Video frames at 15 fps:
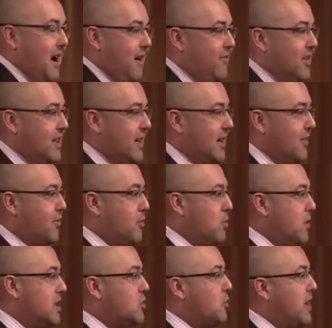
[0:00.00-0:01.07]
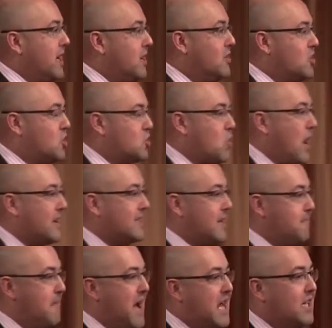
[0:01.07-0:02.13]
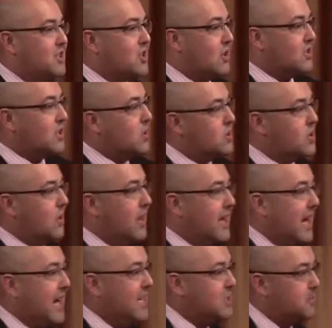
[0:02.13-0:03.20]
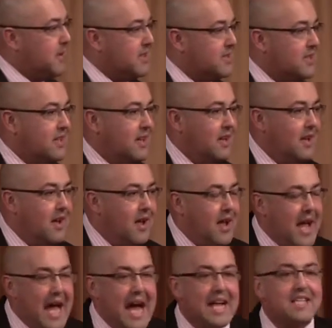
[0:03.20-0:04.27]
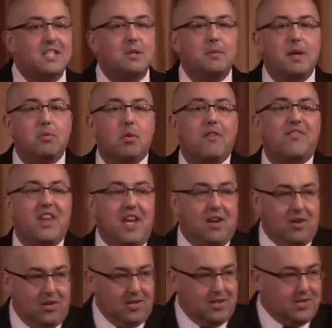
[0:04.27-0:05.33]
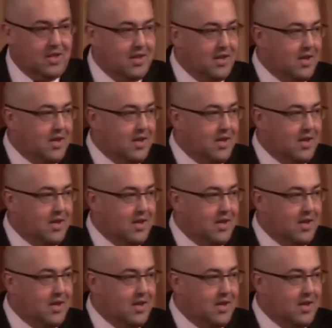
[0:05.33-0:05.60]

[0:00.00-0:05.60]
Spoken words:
everything through which we construct and manage our social engagement has to be revealed